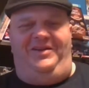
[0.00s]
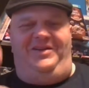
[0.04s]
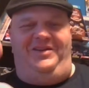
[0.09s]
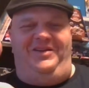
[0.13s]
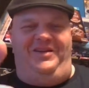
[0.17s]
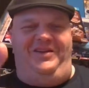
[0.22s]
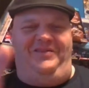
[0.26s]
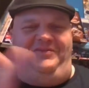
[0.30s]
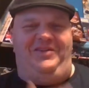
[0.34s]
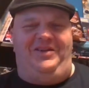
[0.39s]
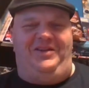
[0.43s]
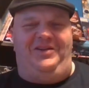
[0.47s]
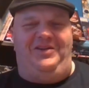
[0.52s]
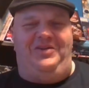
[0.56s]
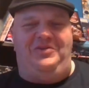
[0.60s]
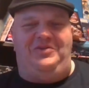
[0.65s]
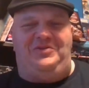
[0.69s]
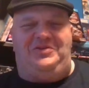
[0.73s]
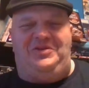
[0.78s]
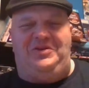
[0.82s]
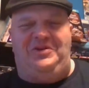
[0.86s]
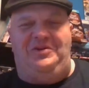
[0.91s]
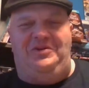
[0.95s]
Good evening,
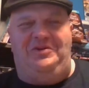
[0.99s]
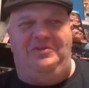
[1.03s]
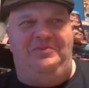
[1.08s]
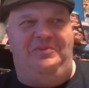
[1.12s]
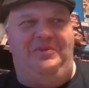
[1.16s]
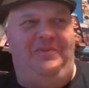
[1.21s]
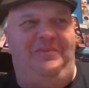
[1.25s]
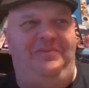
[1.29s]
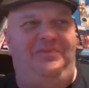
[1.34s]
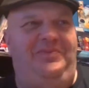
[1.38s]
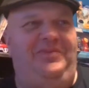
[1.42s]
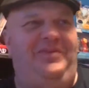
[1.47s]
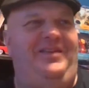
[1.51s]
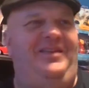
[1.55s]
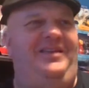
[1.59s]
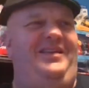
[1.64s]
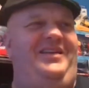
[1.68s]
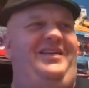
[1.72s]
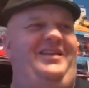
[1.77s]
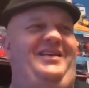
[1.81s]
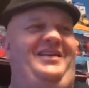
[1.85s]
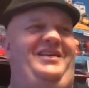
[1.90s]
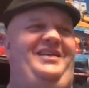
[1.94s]
YouTube.
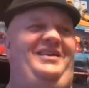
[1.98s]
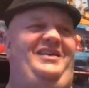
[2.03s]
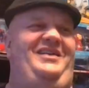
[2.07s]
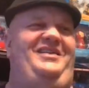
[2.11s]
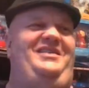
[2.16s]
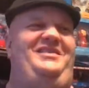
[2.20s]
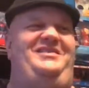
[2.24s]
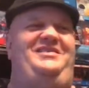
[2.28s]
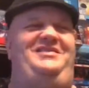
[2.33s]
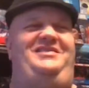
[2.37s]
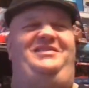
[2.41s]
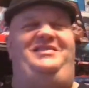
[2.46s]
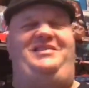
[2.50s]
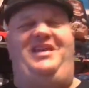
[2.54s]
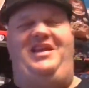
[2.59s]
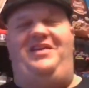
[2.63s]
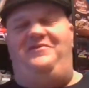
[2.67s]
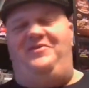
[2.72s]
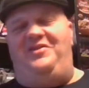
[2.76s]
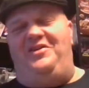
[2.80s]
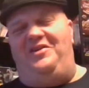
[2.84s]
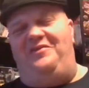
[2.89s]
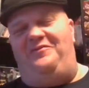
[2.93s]

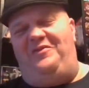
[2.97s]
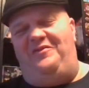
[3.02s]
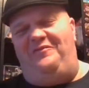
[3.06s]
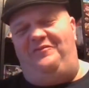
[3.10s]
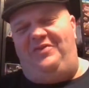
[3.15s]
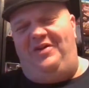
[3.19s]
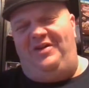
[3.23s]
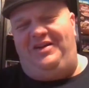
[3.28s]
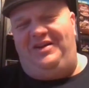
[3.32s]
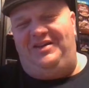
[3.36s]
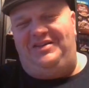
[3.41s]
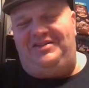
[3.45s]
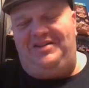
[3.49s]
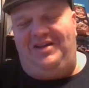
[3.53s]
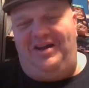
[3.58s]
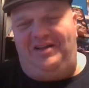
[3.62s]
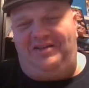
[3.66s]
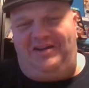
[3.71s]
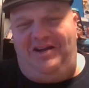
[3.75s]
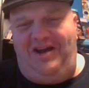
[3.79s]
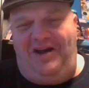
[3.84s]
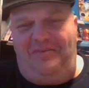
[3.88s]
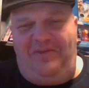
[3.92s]
Dave here from Funky
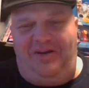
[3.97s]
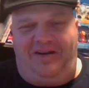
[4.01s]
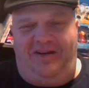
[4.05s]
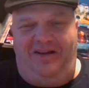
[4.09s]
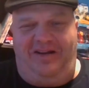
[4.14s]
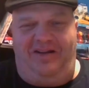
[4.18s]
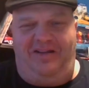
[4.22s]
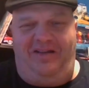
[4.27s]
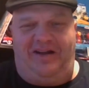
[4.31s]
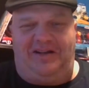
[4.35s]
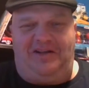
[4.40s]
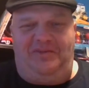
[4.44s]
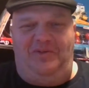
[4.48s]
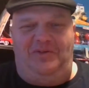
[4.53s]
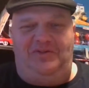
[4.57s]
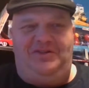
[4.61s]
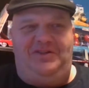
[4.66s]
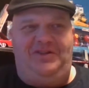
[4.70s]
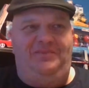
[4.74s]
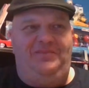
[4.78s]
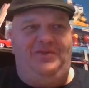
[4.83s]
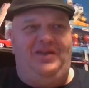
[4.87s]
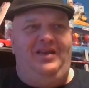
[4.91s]
Sloth Comic and
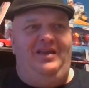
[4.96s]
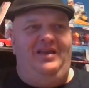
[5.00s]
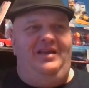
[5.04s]
Collectibles.